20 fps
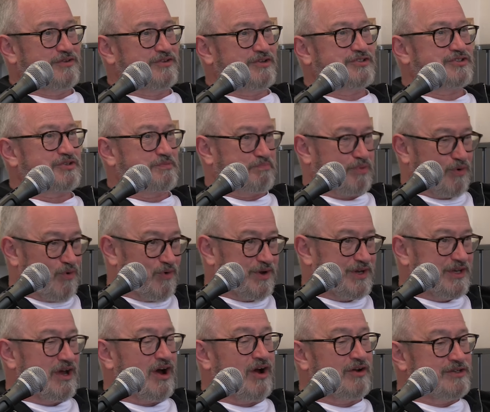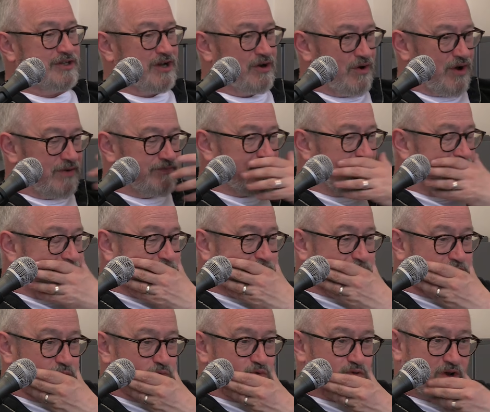There's a point. I you know I,
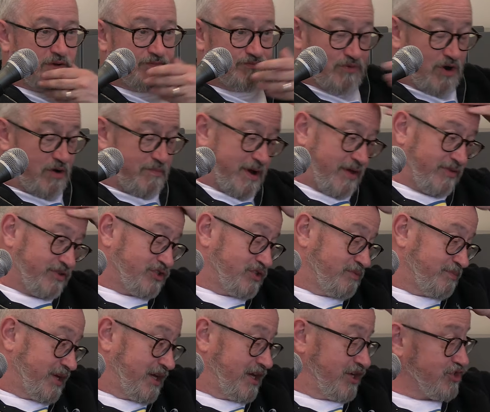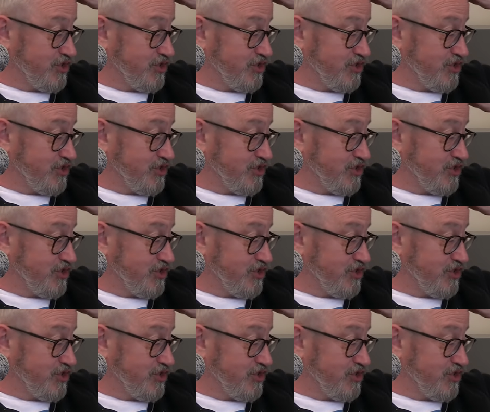have talked. I wrote about this in the big